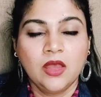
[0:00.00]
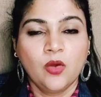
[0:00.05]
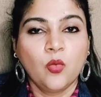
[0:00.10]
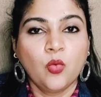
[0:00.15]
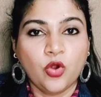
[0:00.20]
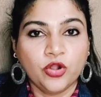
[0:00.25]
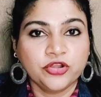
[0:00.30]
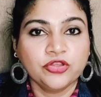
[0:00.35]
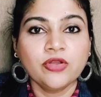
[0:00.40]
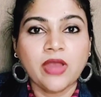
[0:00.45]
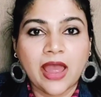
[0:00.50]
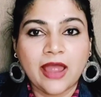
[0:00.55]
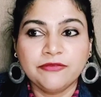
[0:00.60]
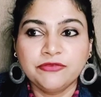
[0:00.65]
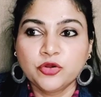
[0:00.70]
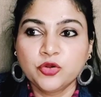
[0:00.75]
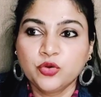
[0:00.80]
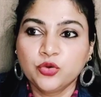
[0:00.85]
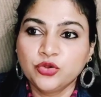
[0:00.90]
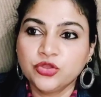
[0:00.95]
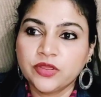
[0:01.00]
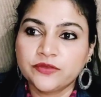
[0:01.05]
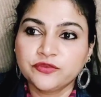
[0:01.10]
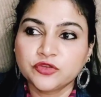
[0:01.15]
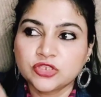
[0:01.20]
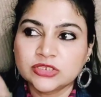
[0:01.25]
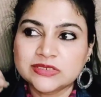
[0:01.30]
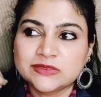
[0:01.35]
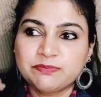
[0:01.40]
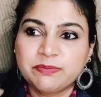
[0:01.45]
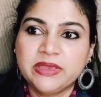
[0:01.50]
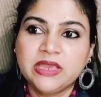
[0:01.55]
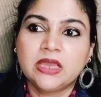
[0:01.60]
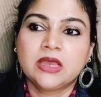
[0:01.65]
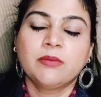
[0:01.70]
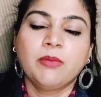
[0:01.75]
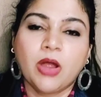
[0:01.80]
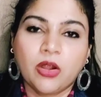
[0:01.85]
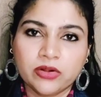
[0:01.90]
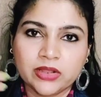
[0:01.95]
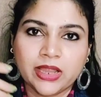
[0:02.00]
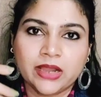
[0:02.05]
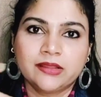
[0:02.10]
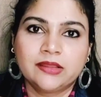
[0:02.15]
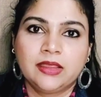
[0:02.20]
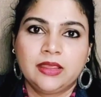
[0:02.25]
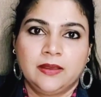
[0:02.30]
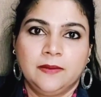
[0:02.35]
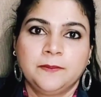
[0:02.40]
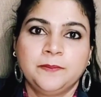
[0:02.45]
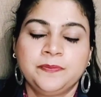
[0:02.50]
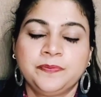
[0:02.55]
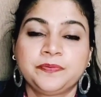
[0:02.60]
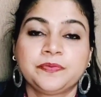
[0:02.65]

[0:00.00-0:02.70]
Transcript: What you have to do, you have to just speak about that thing.